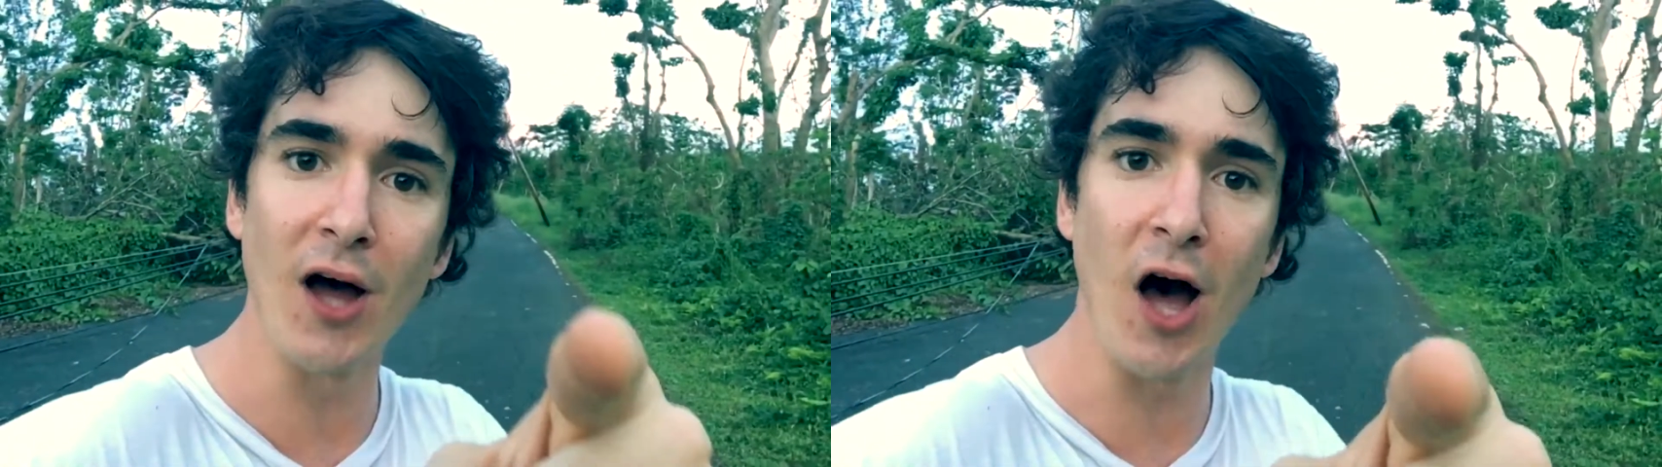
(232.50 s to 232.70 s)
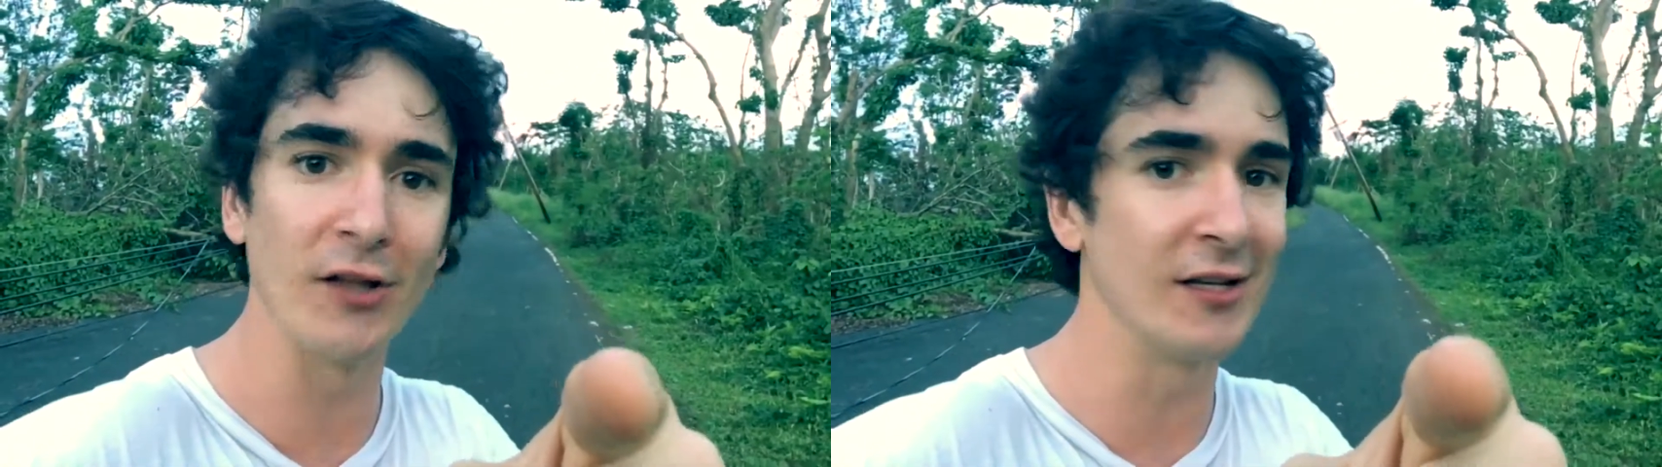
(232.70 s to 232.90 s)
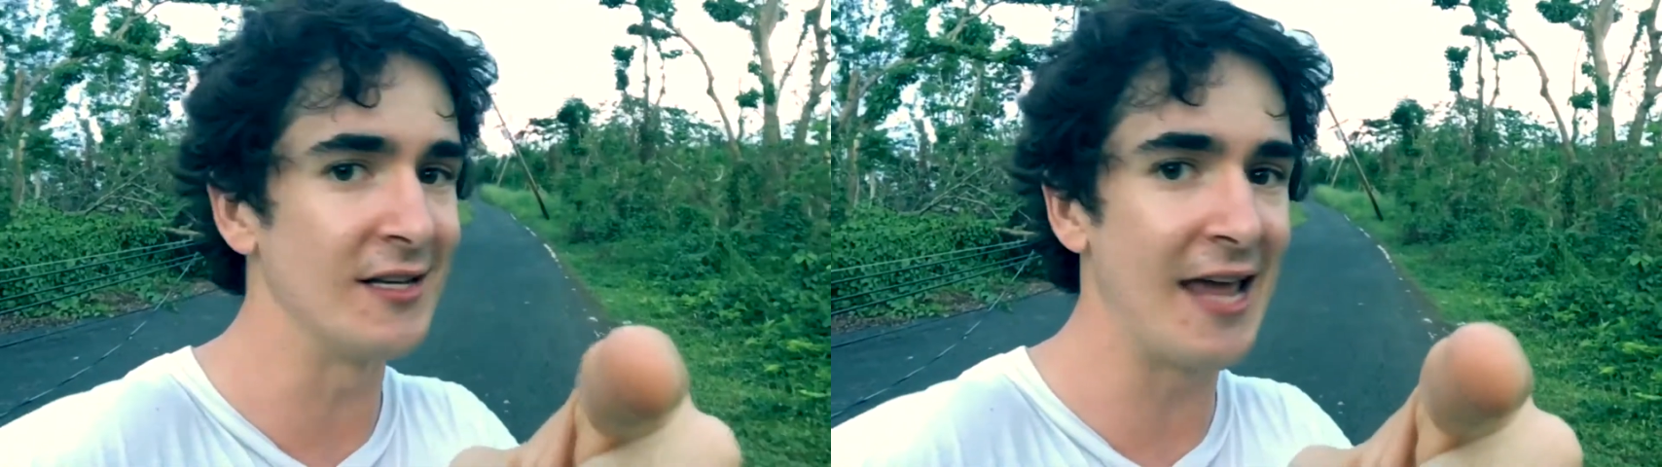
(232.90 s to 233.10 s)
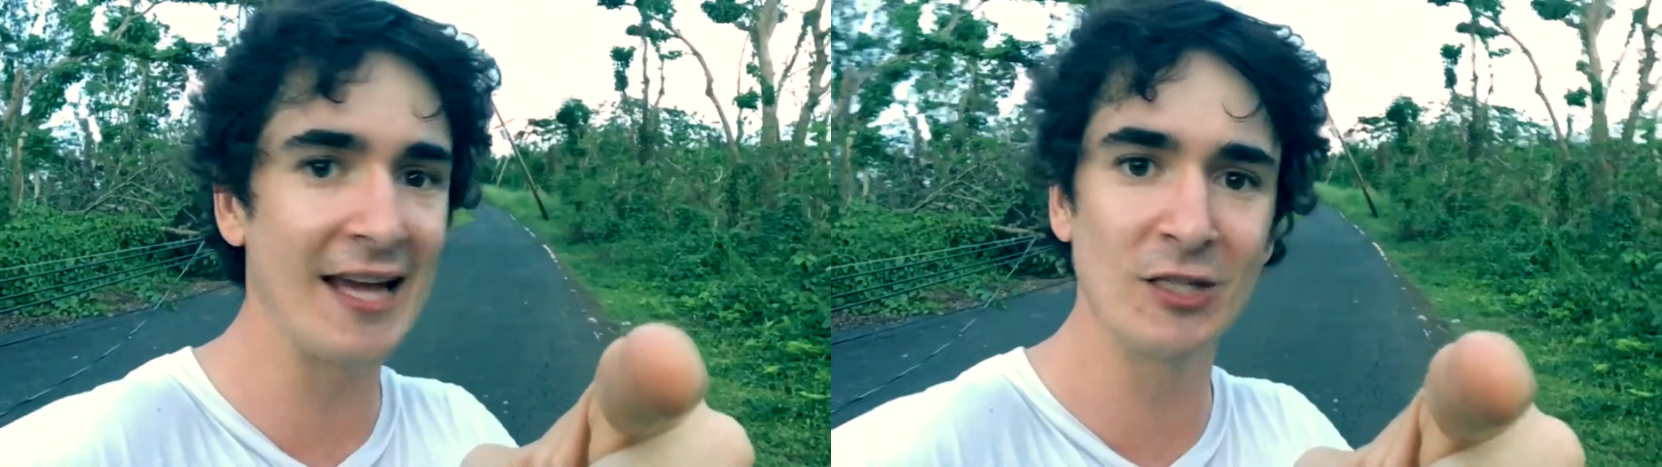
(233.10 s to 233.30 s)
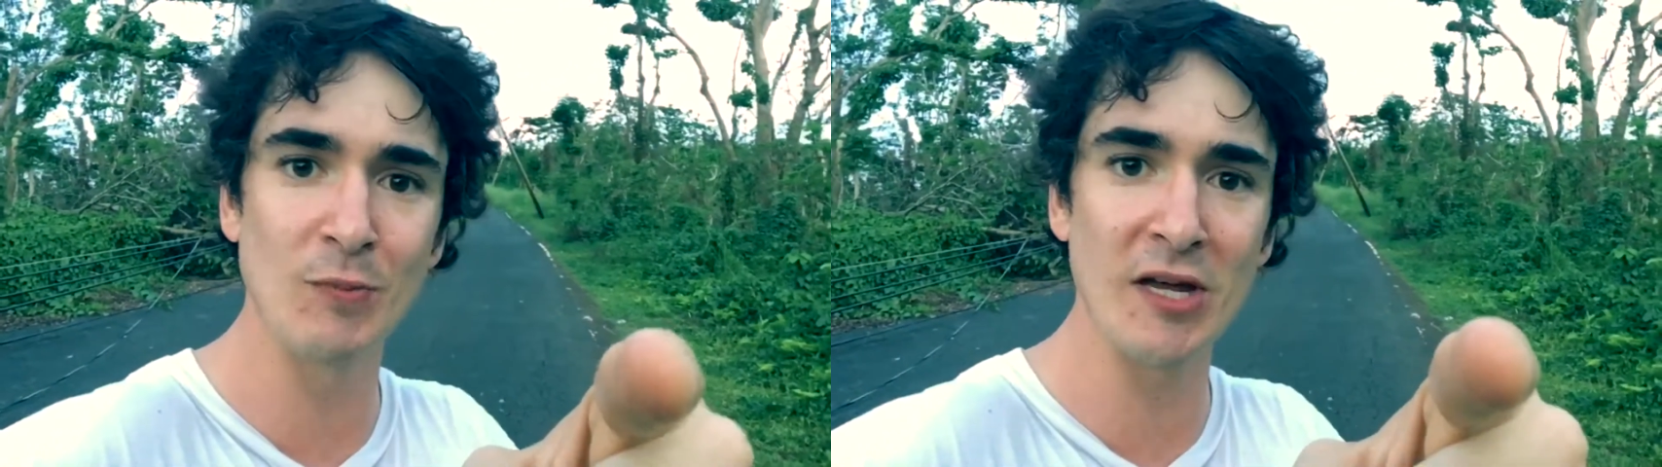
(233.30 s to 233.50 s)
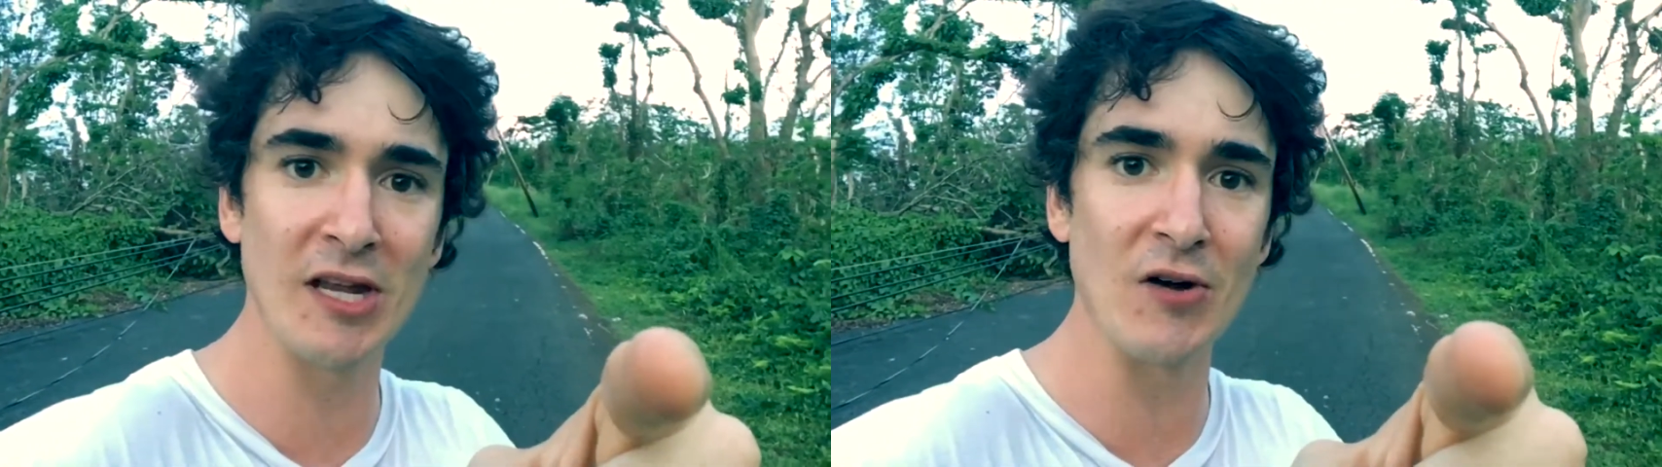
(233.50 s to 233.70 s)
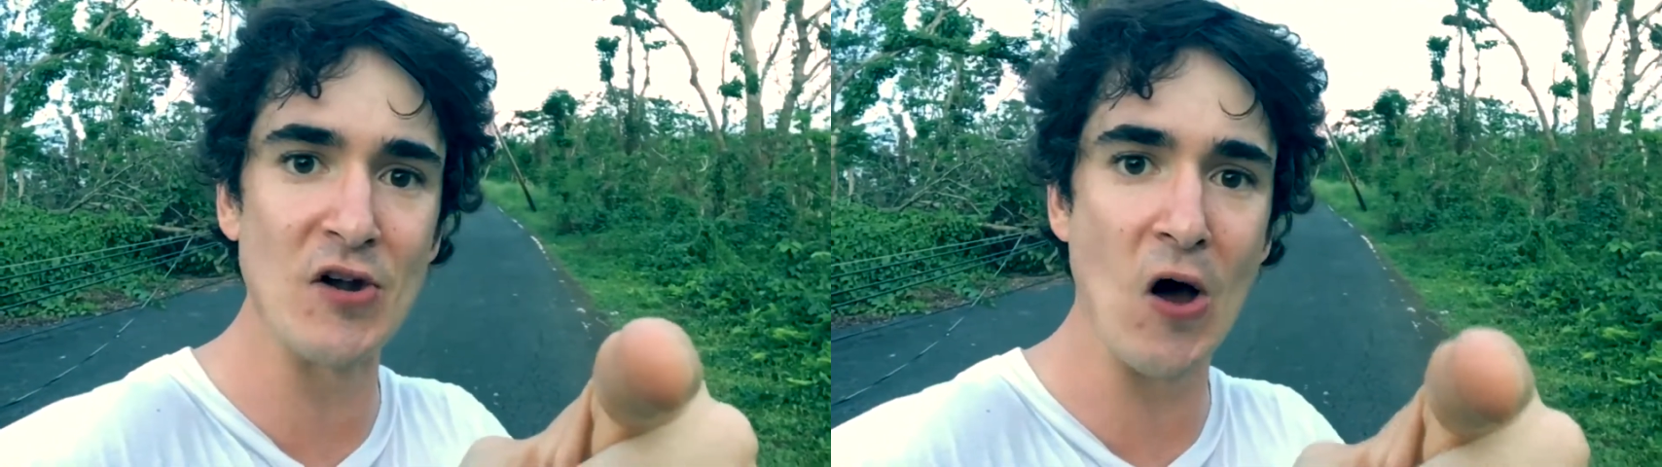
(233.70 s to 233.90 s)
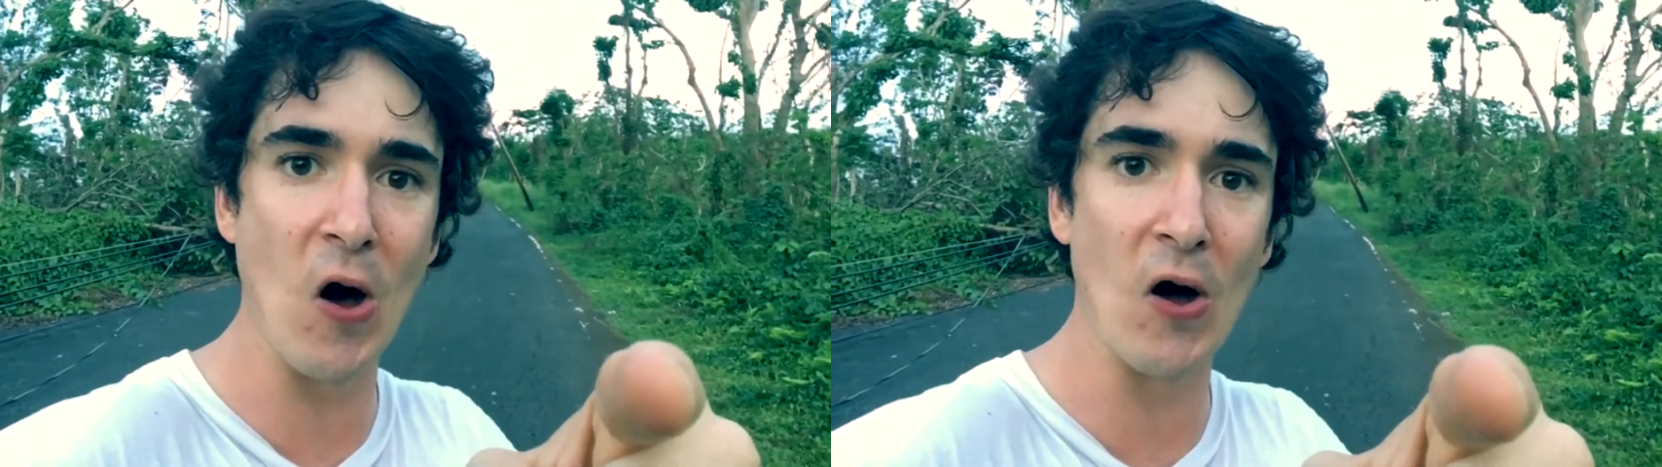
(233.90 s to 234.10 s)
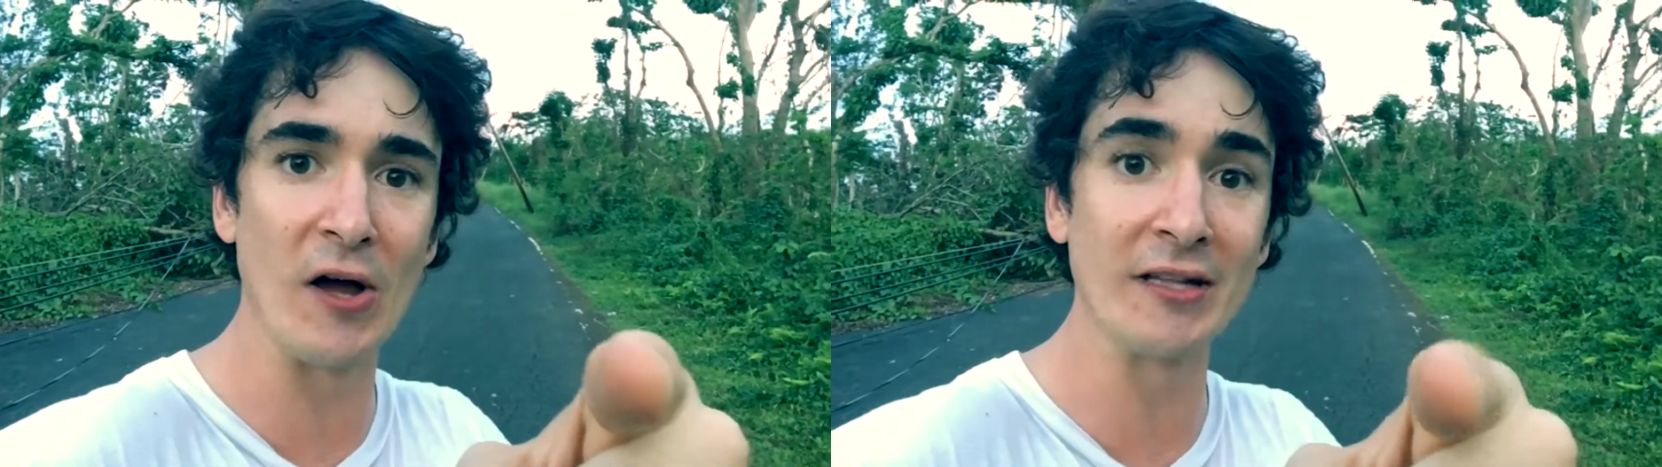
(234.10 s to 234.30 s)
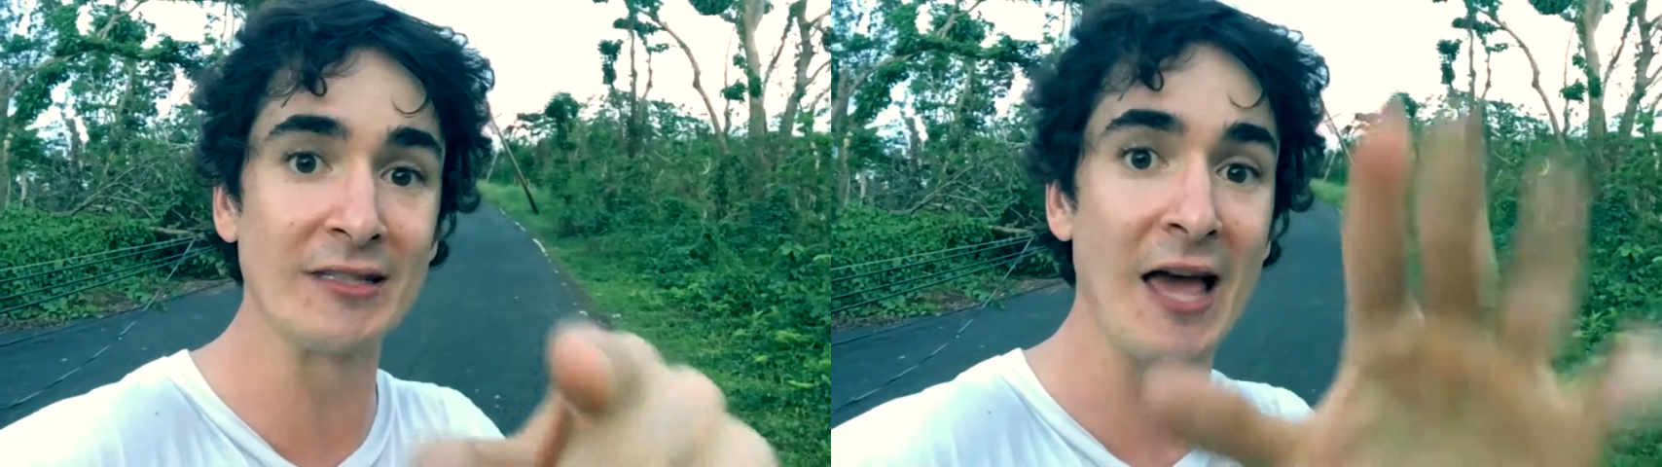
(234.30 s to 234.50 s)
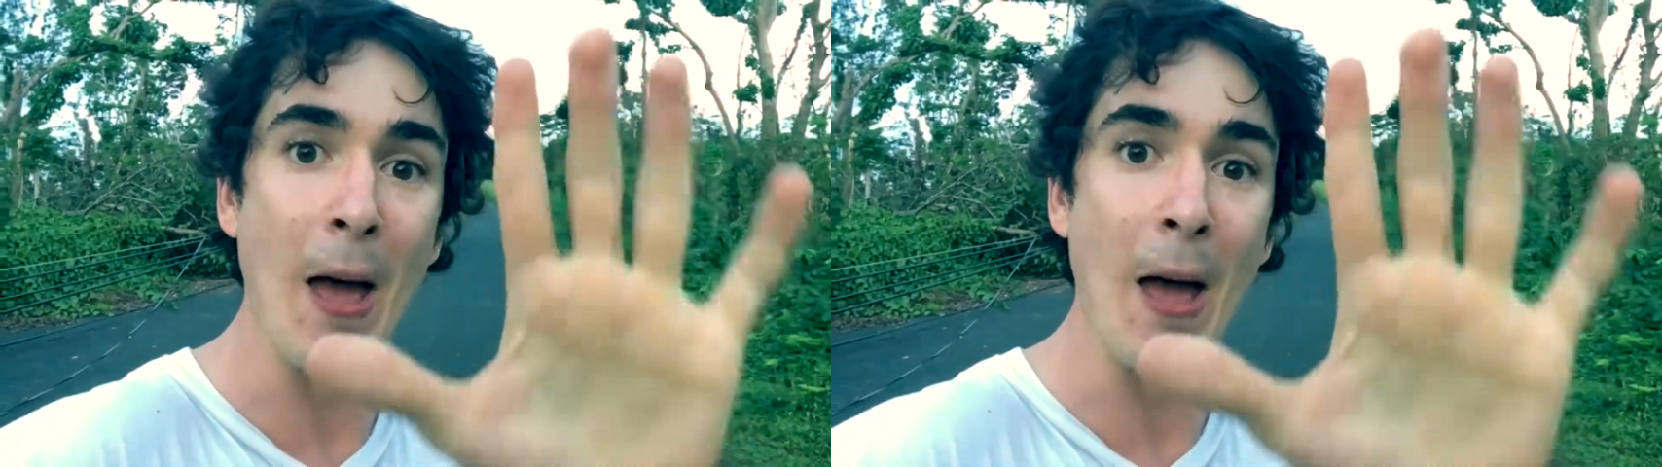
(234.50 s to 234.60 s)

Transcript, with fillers: on the next video Noids